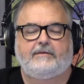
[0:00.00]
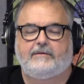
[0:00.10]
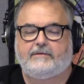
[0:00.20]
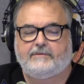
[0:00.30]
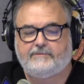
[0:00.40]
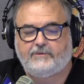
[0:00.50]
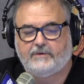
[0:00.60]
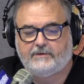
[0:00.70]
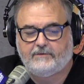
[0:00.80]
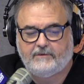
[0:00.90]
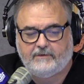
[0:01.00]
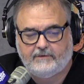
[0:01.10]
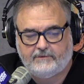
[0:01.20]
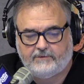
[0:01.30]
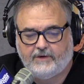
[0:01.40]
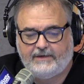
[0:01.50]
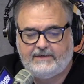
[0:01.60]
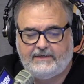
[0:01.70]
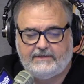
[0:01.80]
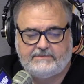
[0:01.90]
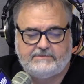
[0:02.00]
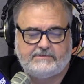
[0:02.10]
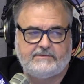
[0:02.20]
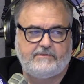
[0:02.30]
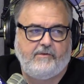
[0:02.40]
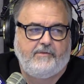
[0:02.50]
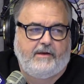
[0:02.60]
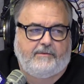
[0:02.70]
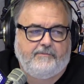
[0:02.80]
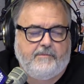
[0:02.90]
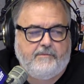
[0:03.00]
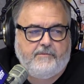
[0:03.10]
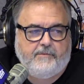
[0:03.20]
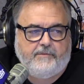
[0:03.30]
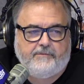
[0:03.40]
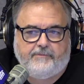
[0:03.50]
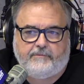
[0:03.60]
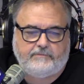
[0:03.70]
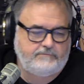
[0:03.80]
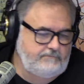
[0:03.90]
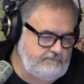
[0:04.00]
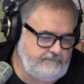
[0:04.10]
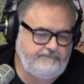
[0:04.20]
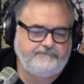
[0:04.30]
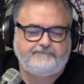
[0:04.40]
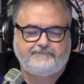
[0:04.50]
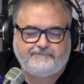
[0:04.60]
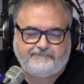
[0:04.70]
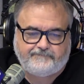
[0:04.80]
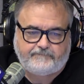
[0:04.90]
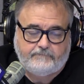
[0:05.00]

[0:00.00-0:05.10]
girlfriend, grandkids. Married. Yeah, or, I don't remember, but